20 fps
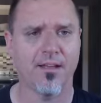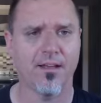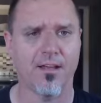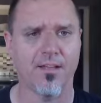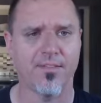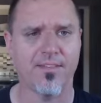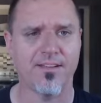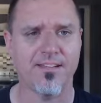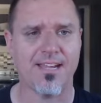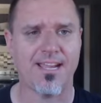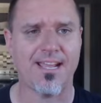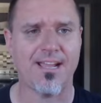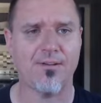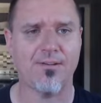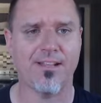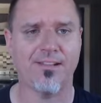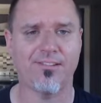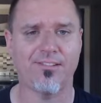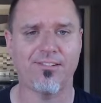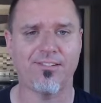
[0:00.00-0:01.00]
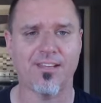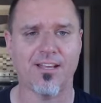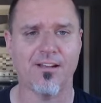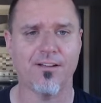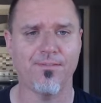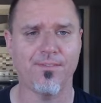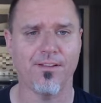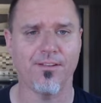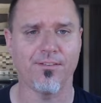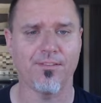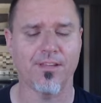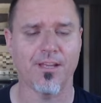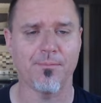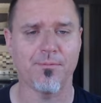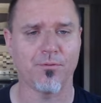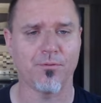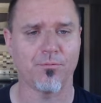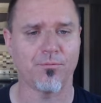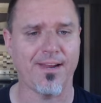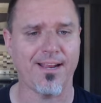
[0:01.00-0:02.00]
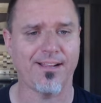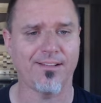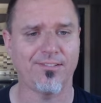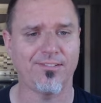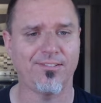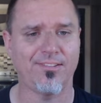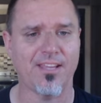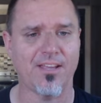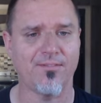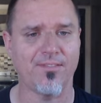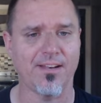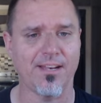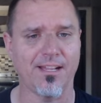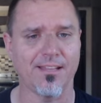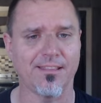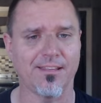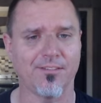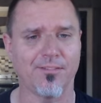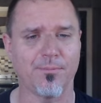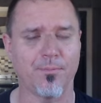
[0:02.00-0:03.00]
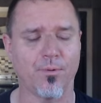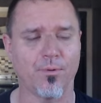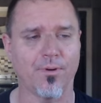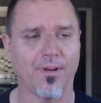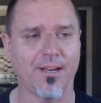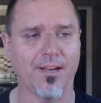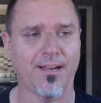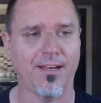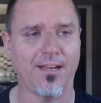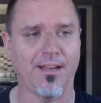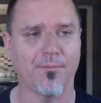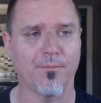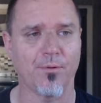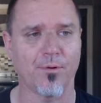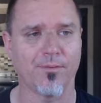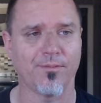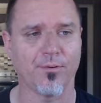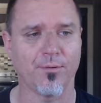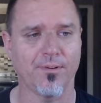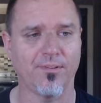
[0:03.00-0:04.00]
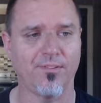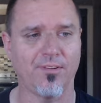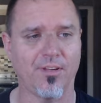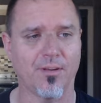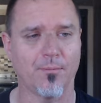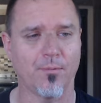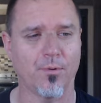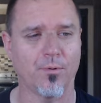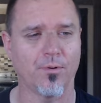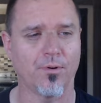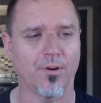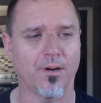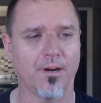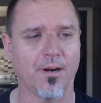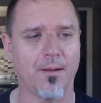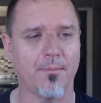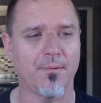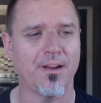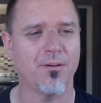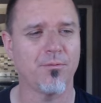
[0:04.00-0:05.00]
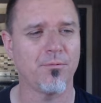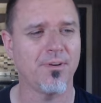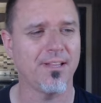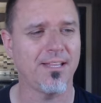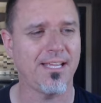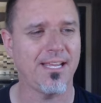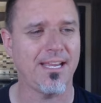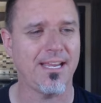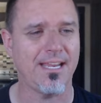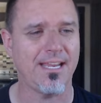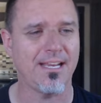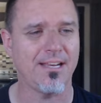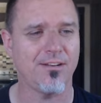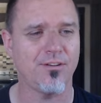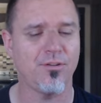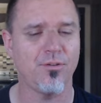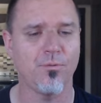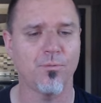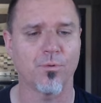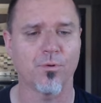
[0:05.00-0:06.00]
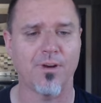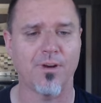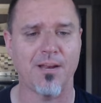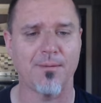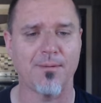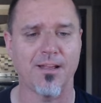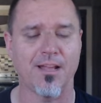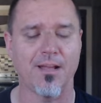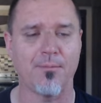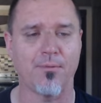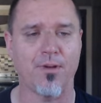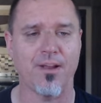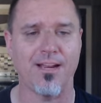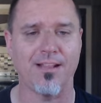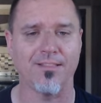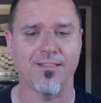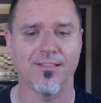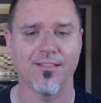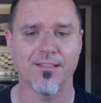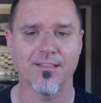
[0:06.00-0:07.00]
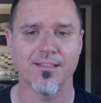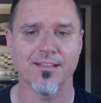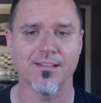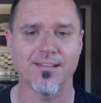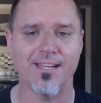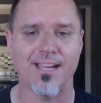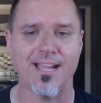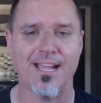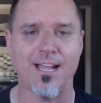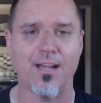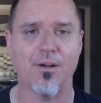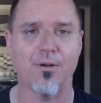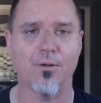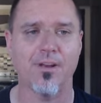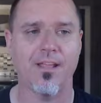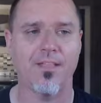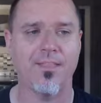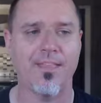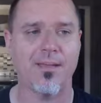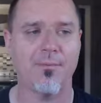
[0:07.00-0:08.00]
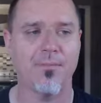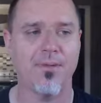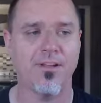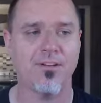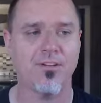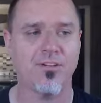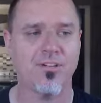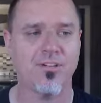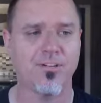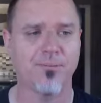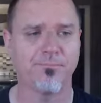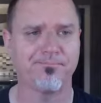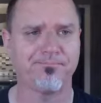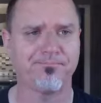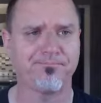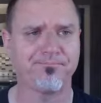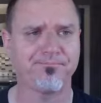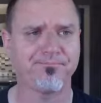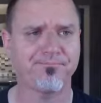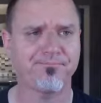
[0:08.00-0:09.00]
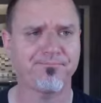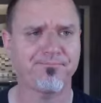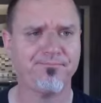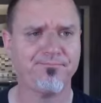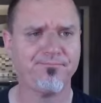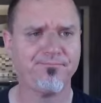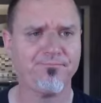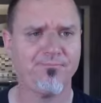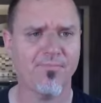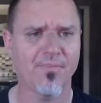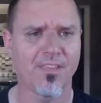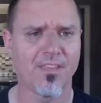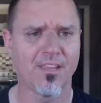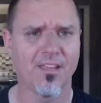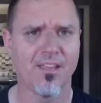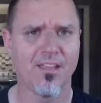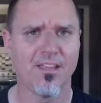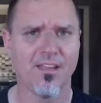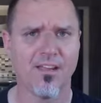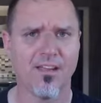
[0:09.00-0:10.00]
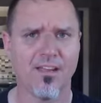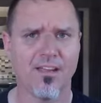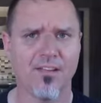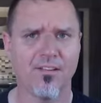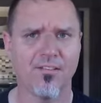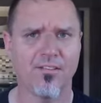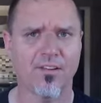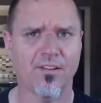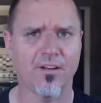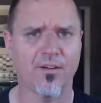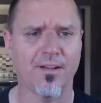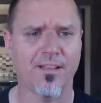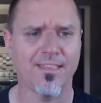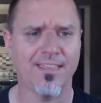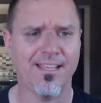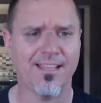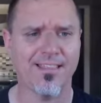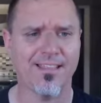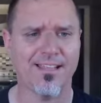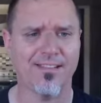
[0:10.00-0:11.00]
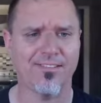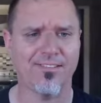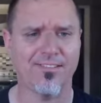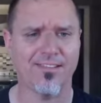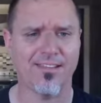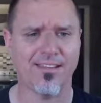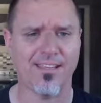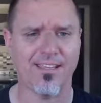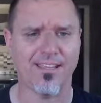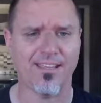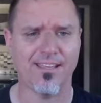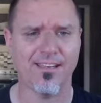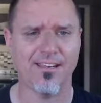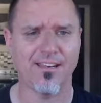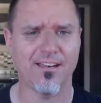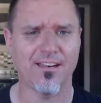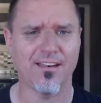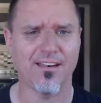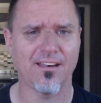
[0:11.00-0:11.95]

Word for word: Uh, the town itself is up to rank 7 at this point. I need more Verisium ore. I'm not really too worried about upgrading the town that much. Hail. So I think that's it.